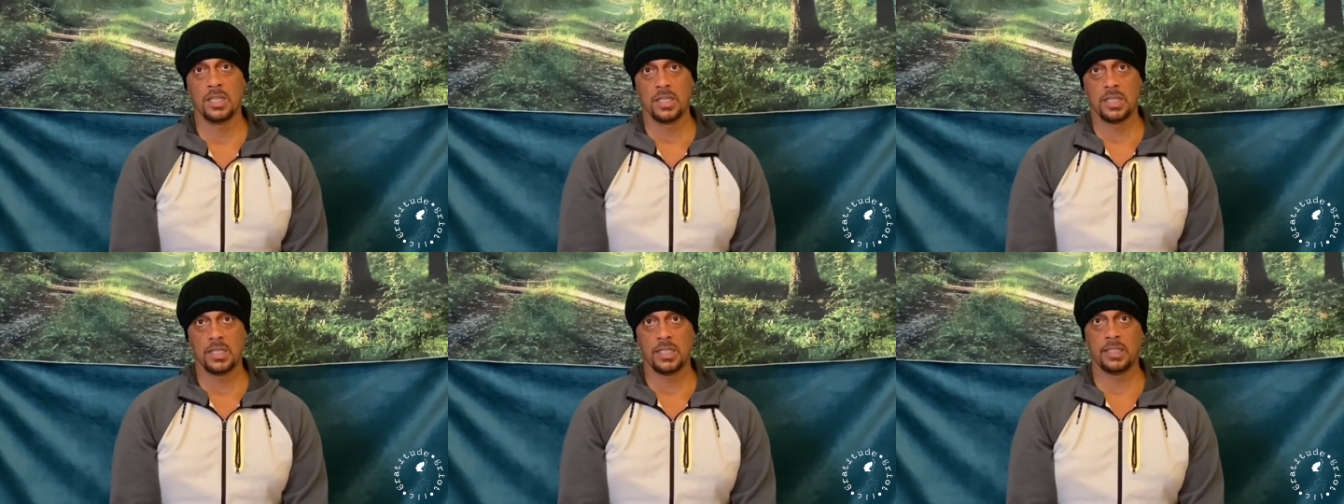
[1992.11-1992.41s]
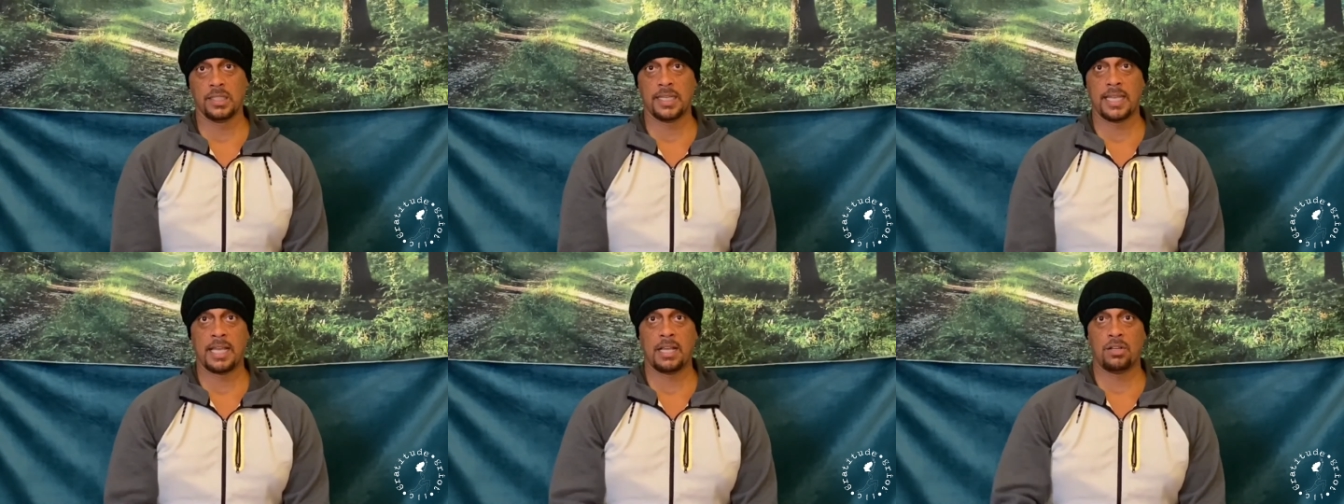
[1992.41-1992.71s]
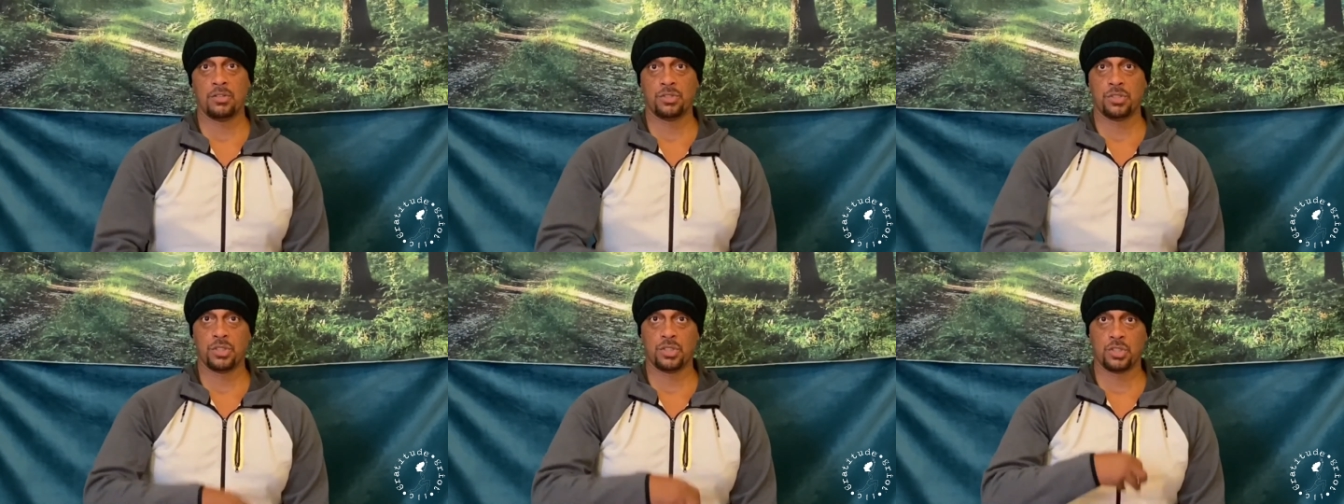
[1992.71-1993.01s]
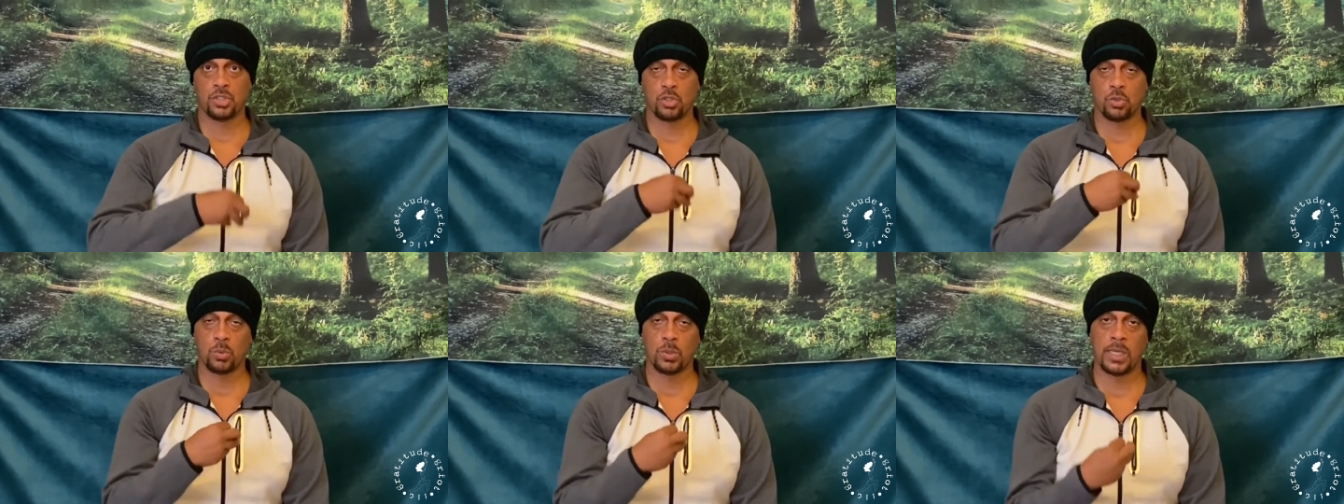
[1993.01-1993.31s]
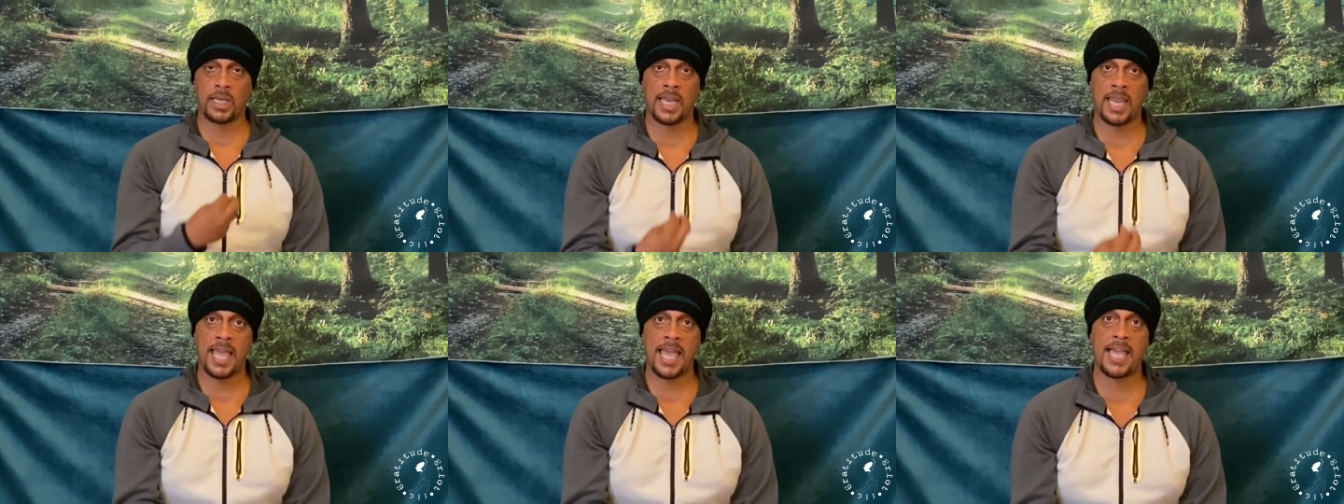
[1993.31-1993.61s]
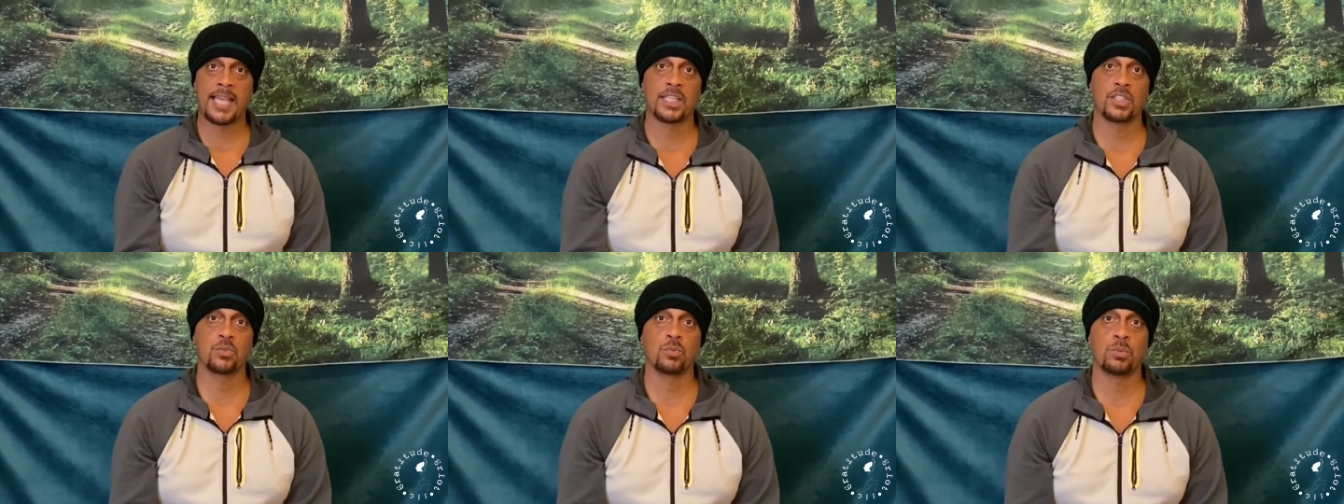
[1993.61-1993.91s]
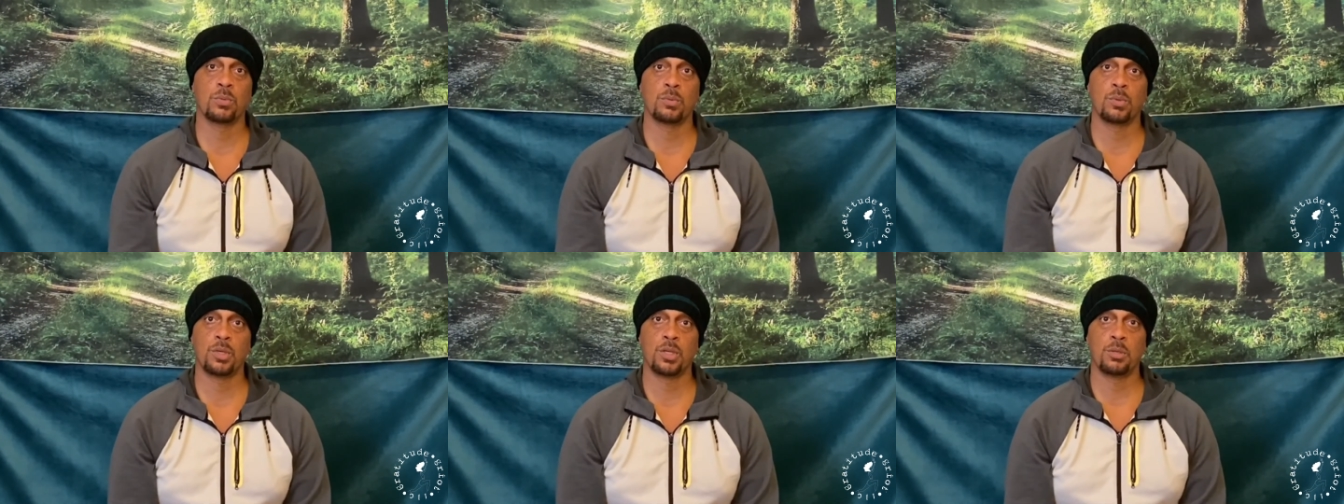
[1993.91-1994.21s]
It allows us to relax
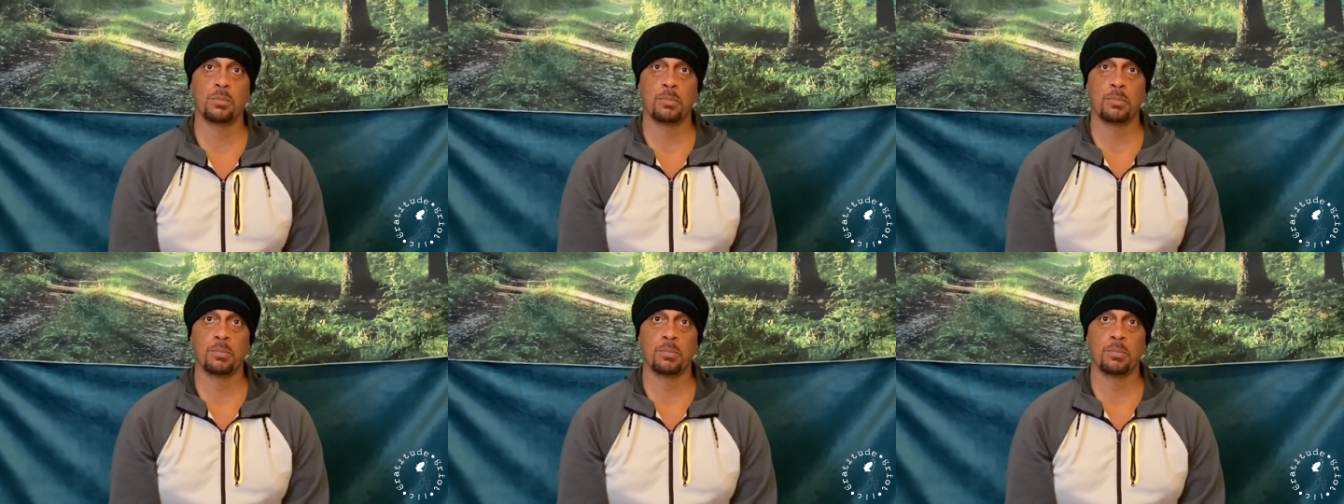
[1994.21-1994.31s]
when we're in a